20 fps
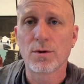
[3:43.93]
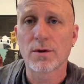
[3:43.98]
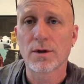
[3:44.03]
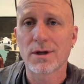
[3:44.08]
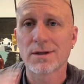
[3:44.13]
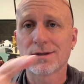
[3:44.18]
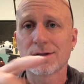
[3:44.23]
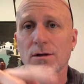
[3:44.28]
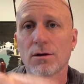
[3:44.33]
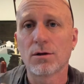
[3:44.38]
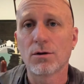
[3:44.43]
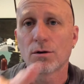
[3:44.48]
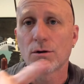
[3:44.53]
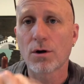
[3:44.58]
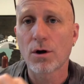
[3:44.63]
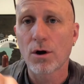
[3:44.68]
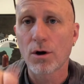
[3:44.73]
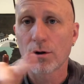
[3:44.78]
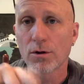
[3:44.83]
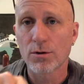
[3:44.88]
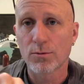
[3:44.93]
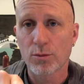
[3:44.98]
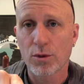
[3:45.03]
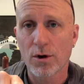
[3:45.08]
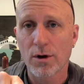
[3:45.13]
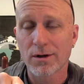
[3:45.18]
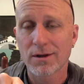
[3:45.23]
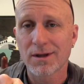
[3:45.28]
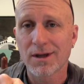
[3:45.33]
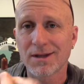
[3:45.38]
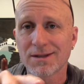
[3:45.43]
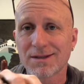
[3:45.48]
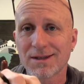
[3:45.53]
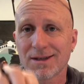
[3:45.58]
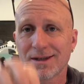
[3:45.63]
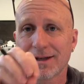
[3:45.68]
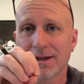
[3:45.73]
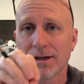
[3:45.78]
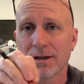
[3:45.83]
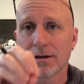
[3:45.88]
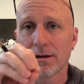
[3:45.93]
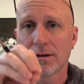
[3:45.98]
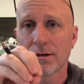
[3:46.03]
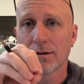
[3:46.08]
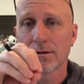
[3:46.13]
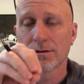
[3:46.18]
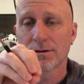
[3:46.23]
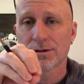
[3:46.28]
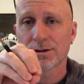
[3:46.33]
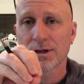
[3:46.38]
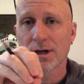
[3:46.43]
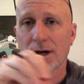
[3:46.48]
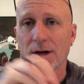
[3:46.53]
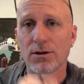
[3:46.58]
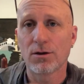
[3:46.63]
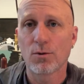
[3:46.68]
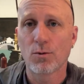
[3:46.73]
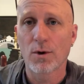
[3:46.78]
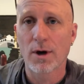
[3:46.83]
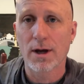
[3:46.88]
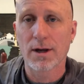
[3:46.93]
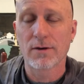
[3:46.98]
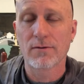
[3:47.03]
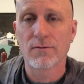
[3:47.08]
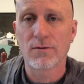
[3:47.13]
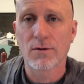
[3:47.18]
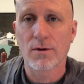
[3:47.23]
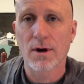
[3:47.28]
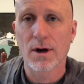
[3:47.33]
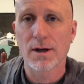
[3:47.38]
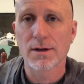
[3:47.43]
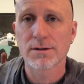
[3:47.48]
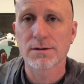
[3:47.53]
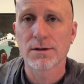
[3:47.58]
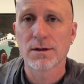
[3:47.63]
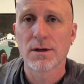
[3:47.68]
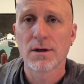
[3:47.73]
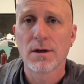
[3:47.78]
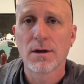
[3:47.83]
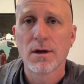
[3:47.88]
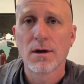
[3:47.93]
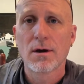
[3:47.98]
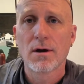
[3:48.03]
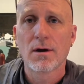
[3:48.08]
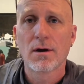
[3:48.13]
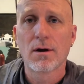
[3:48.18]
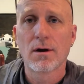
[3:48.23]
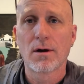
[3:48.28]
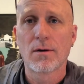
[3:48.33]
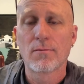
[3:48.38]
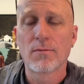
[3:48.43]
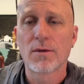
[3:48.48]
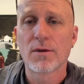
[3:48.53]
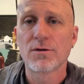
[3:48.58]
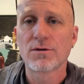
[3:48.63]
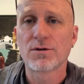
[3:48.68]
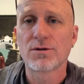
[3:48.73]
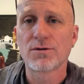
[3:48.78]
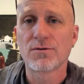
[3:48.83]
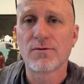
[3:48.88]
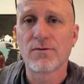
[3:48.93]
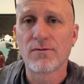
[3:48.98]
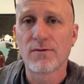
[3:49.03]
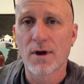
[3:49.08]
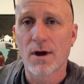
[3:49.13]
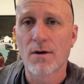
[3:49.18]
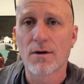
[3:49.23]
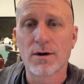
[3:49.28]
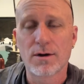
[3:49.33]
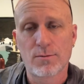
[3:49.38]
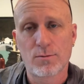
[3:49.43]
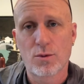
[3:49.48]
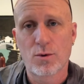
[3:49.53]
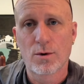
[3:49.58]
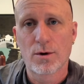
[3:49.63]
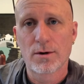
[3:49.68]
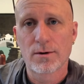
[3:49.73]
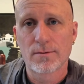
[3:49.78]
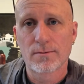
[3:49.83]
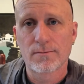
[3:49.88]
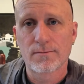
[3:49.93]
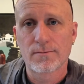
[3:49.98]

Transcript: That's the little colored part that's inside the white of your eyes. This is very important.